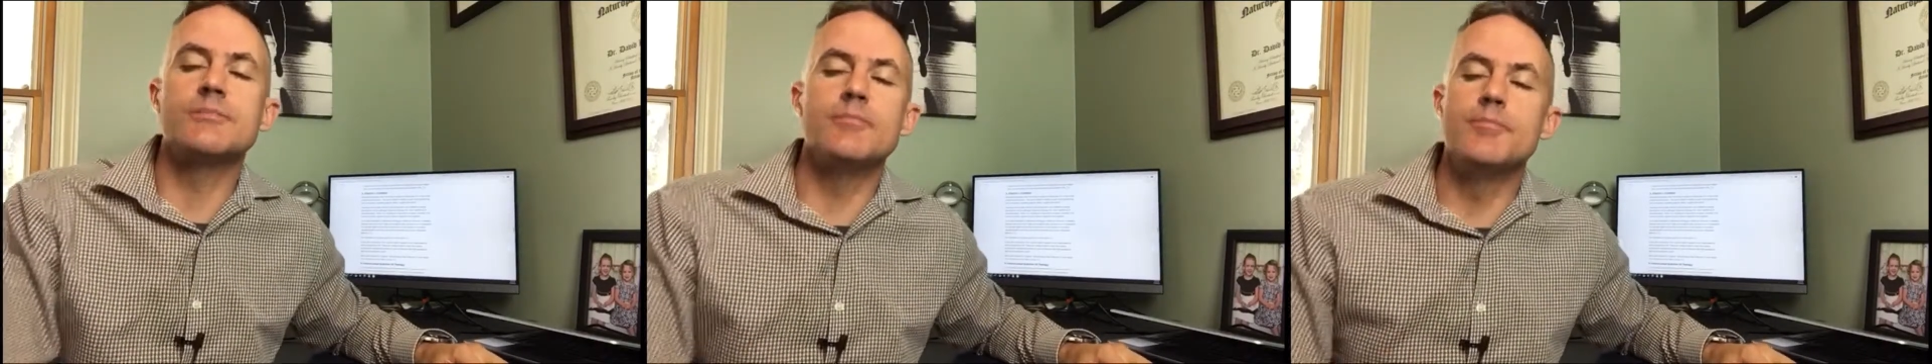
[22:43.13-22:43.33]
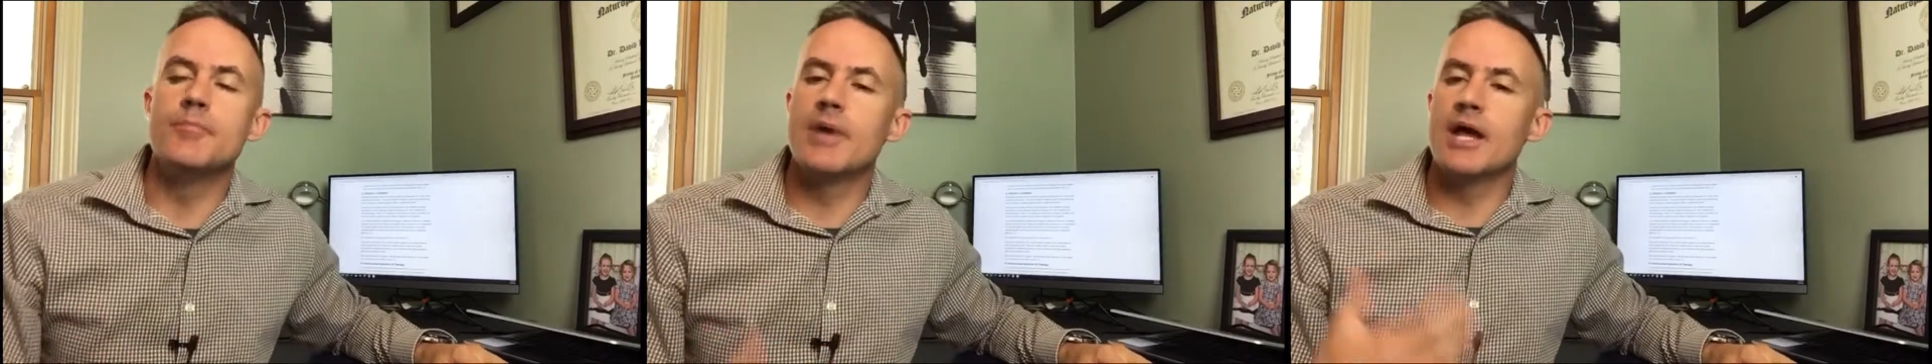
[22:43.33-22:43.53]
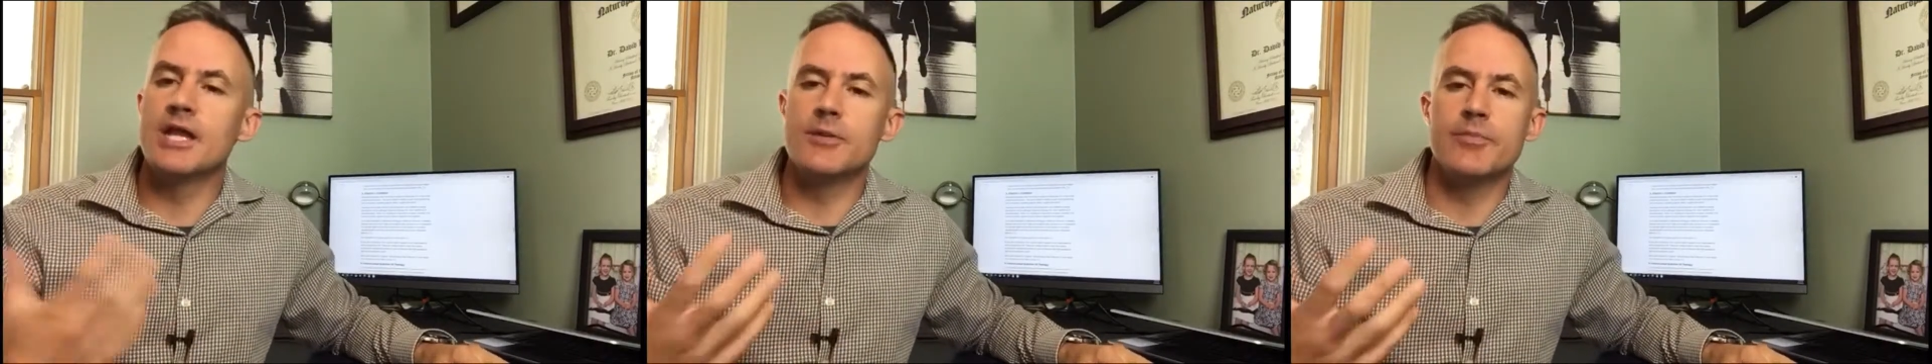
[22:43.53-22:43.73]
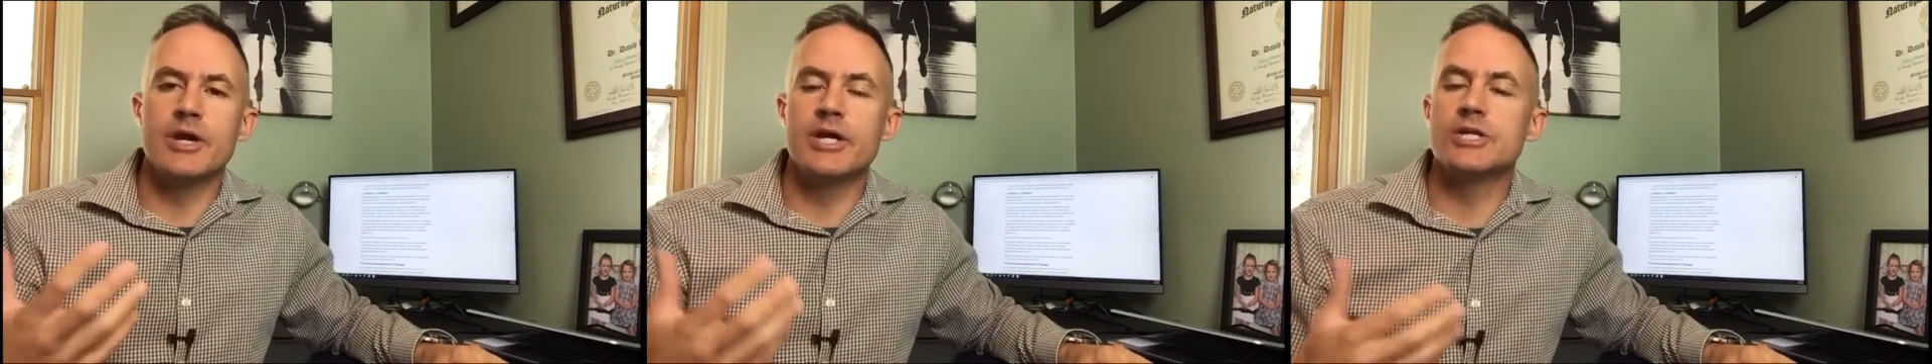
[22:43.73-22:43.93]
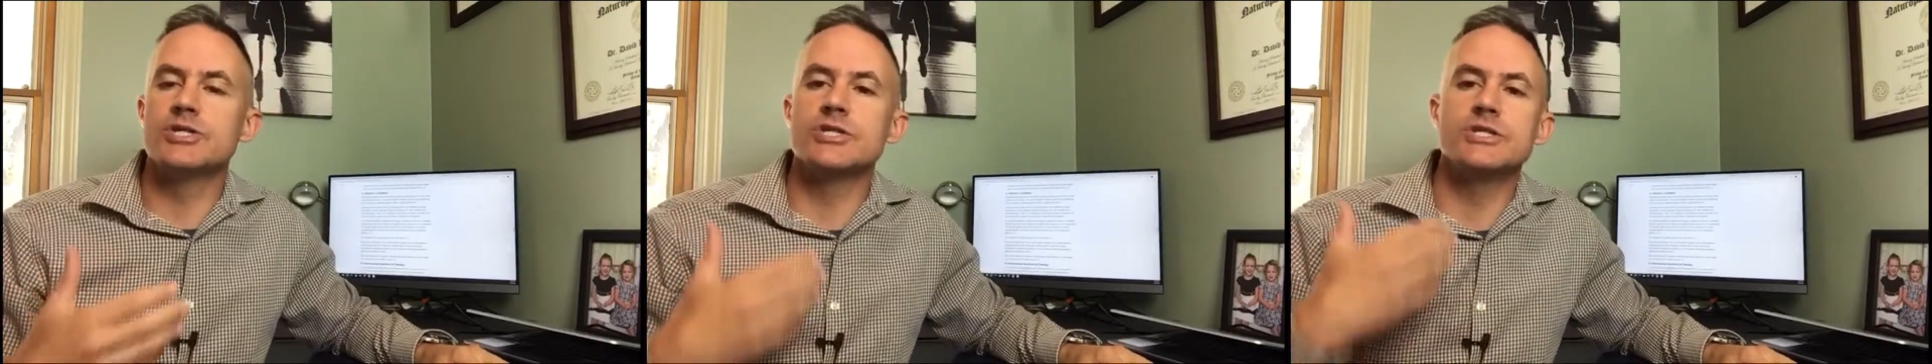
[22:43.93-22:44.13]
many
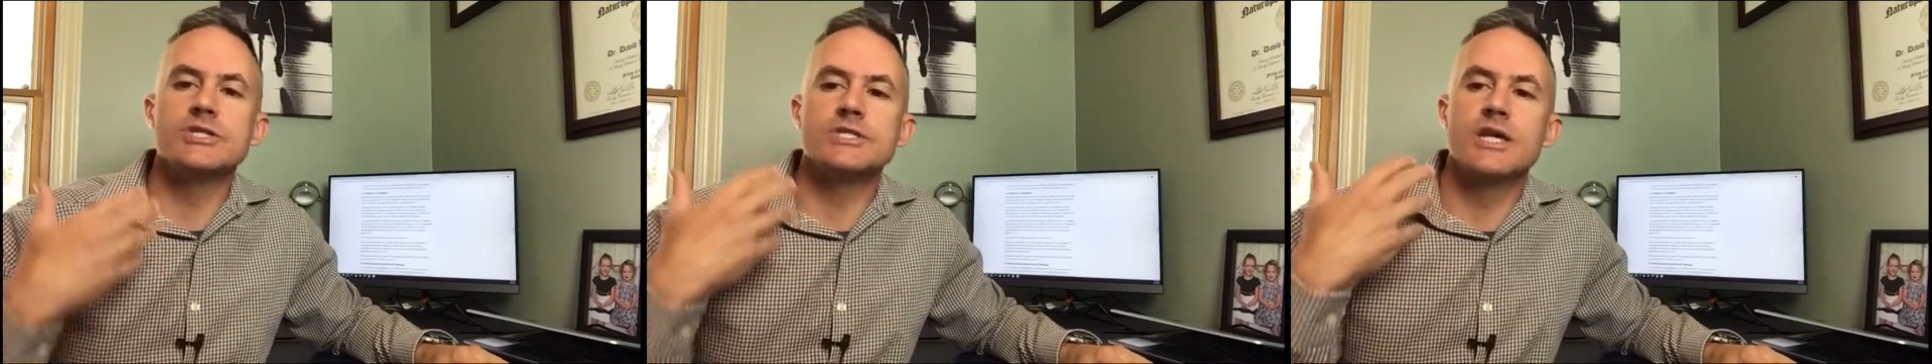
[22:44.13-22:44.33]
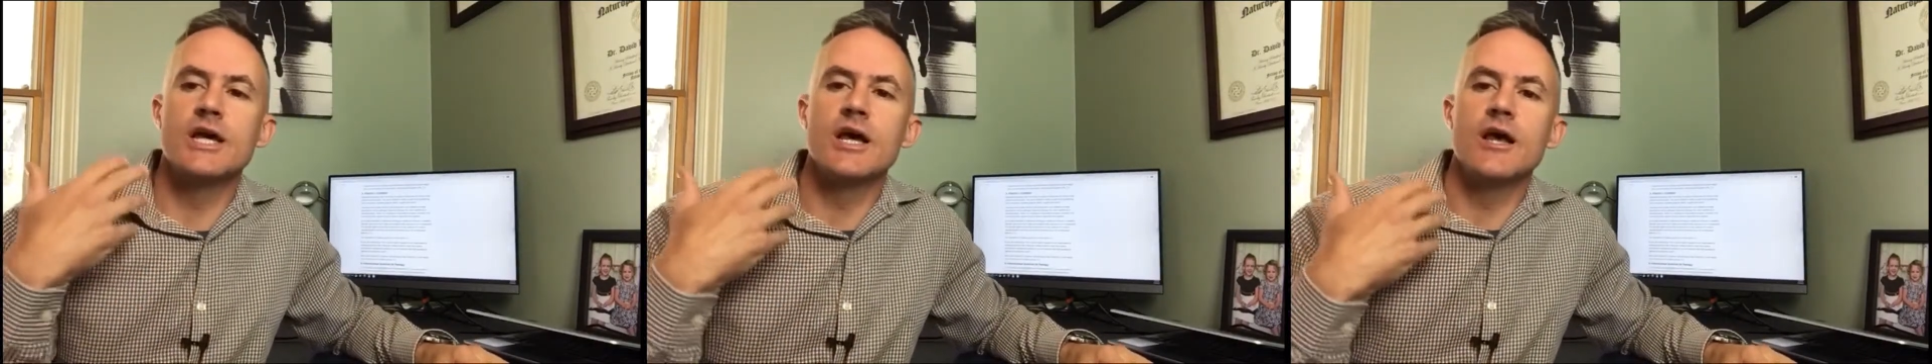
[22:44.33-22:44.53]
patients,